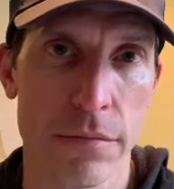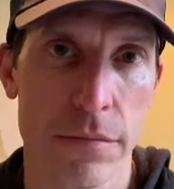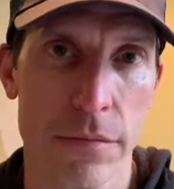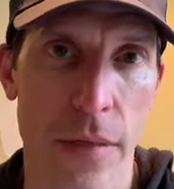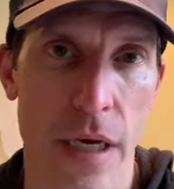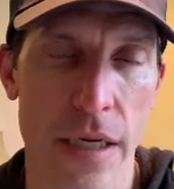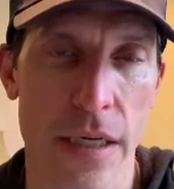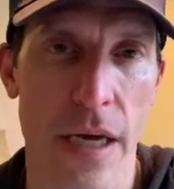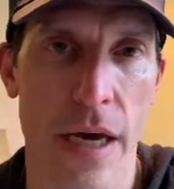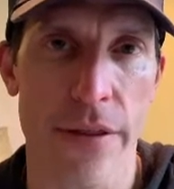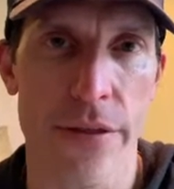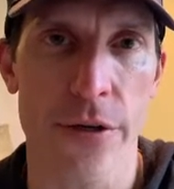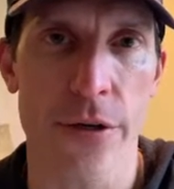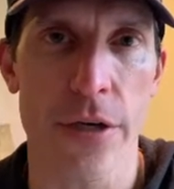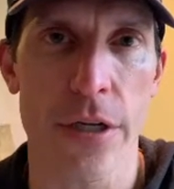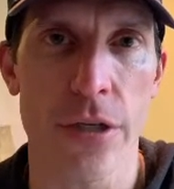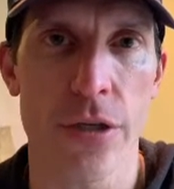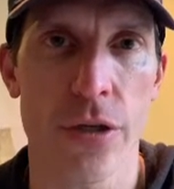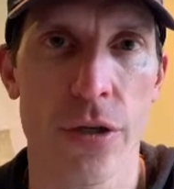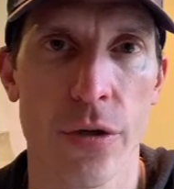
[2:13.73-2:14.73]
and got
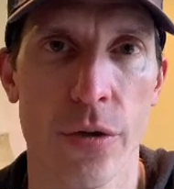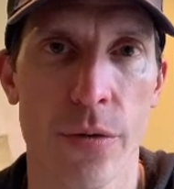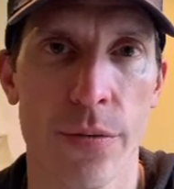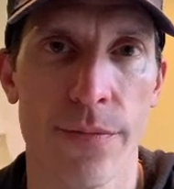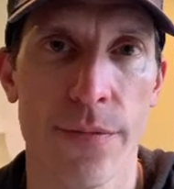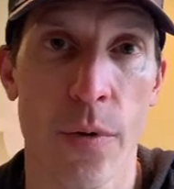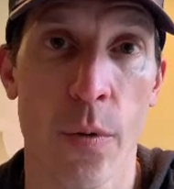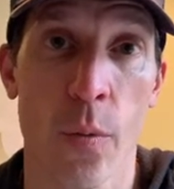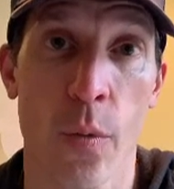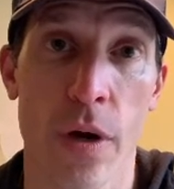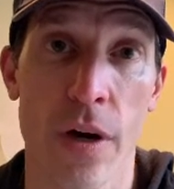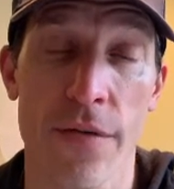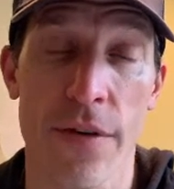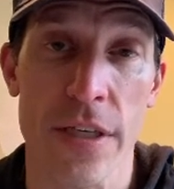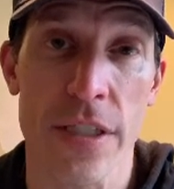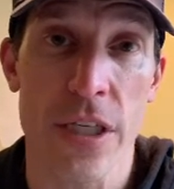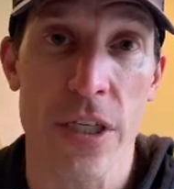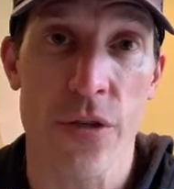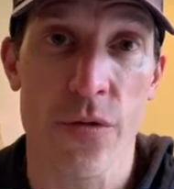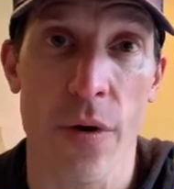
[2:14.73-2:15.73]
32. And one of
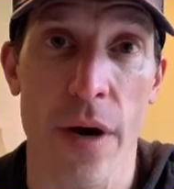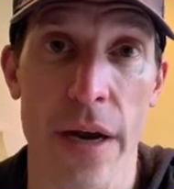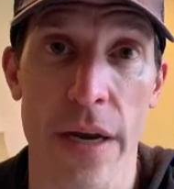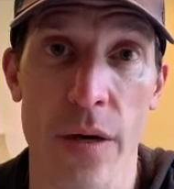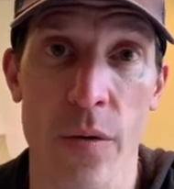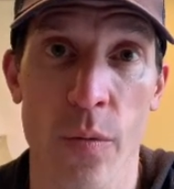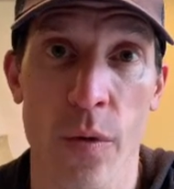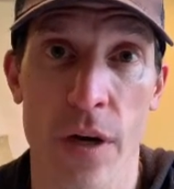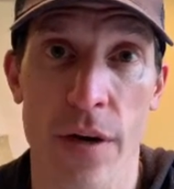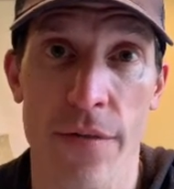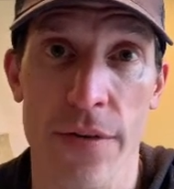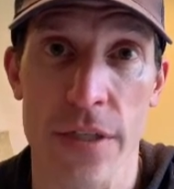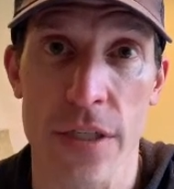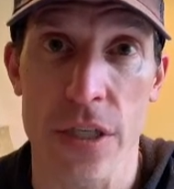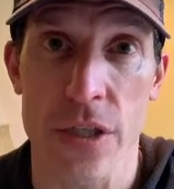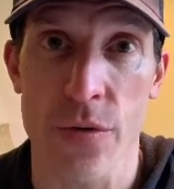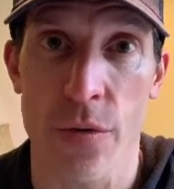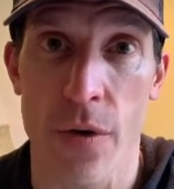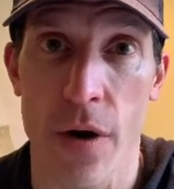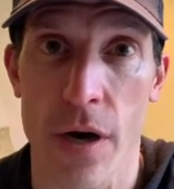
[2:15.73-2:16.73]
us is right and one of us
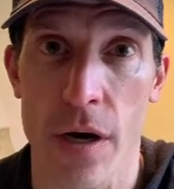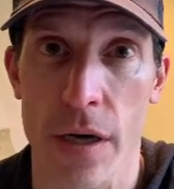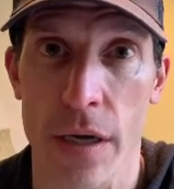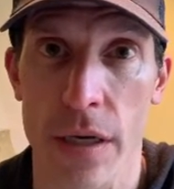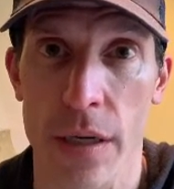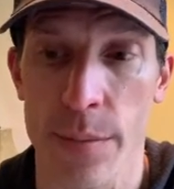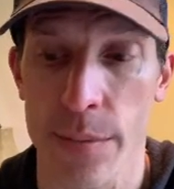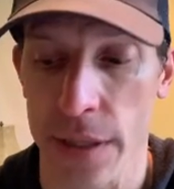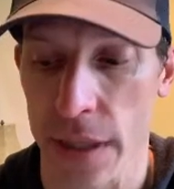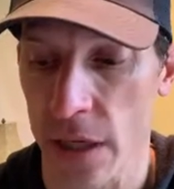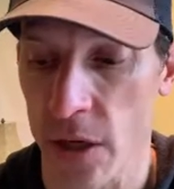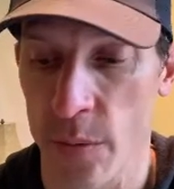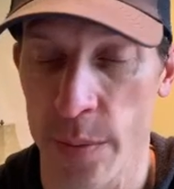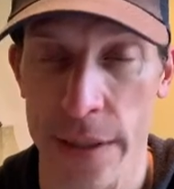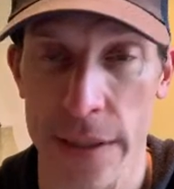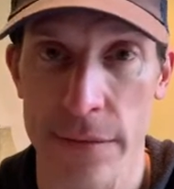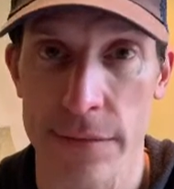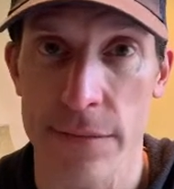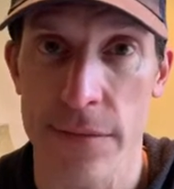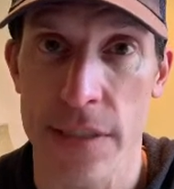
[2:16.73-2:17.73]
is wrong, and I'm a little
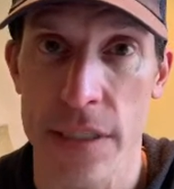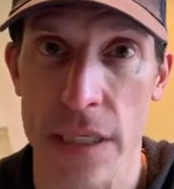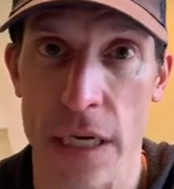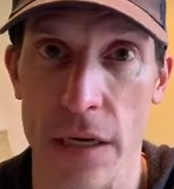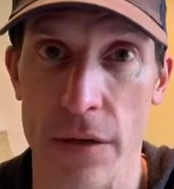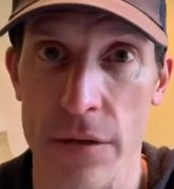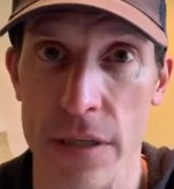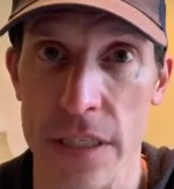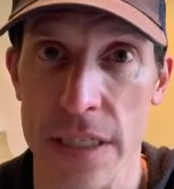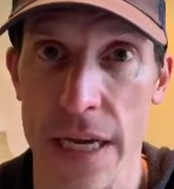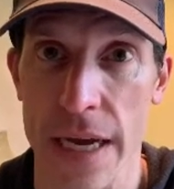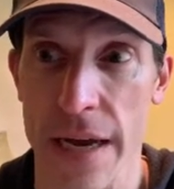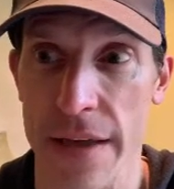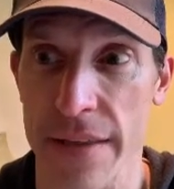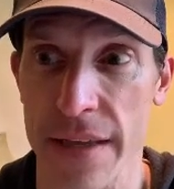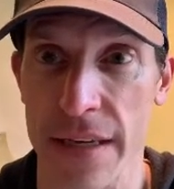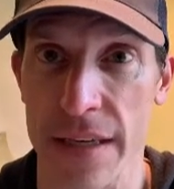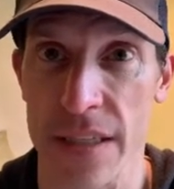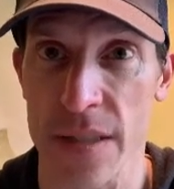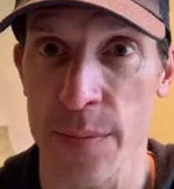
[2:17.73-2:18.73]
bit scared to say I think it's